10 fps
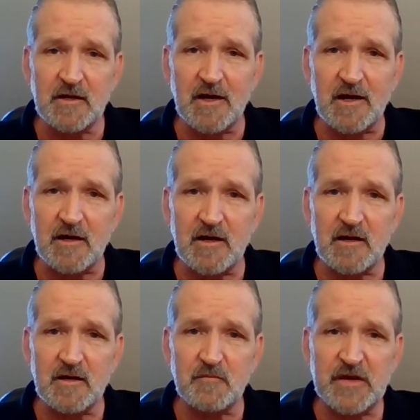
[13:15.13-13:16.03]

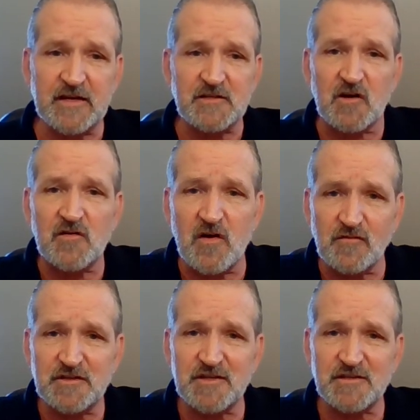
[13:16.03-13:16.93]
because our
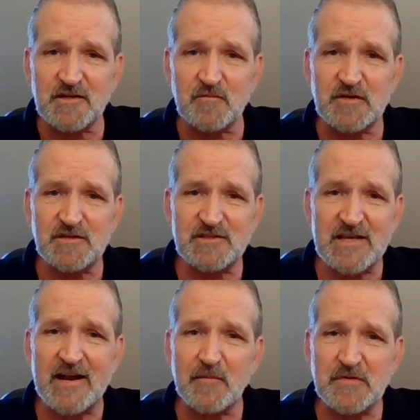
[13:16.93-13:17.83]
nervous system is
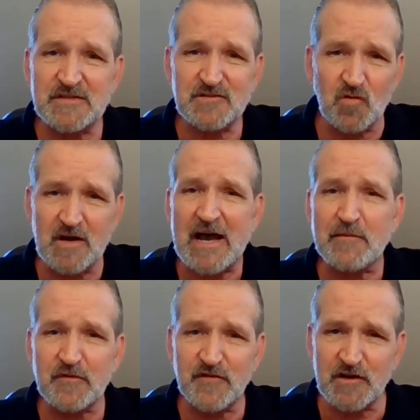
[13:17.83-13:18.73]
set up as sort of
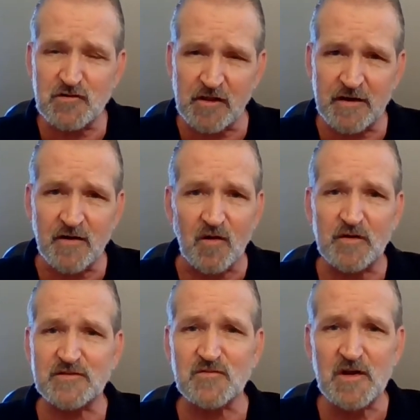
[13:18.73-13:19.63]
hypervigilant and
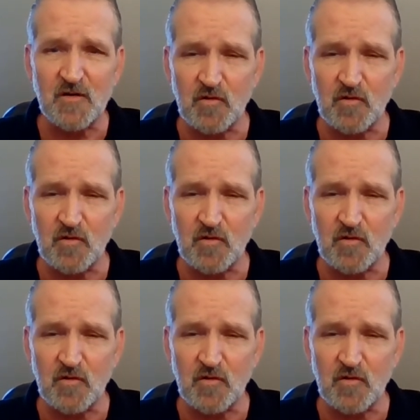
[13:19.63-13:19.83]
always